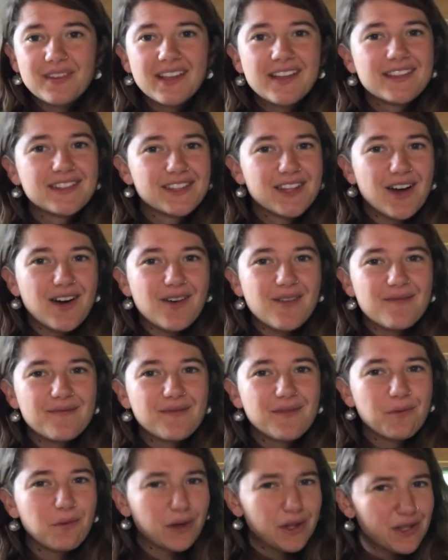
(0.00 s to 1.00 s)
So,
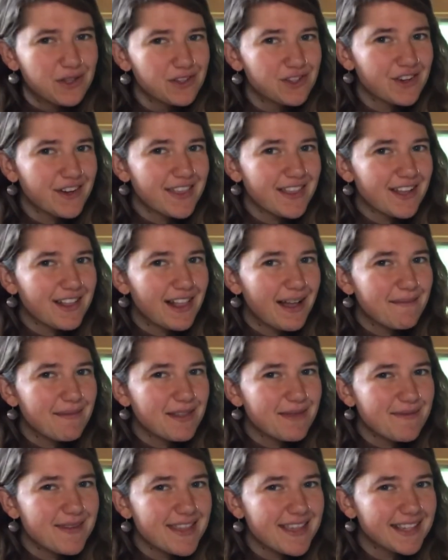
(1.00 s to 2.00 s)
will you join the club with
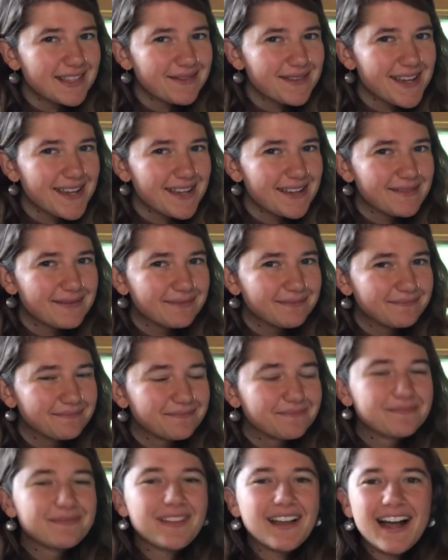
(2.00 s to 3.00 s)
me this week?
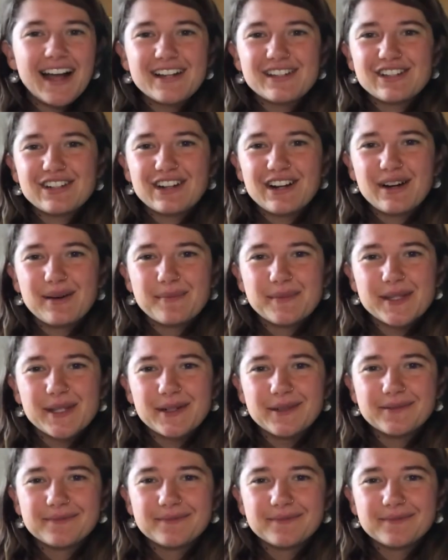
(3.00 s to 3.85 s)
I sure hope so.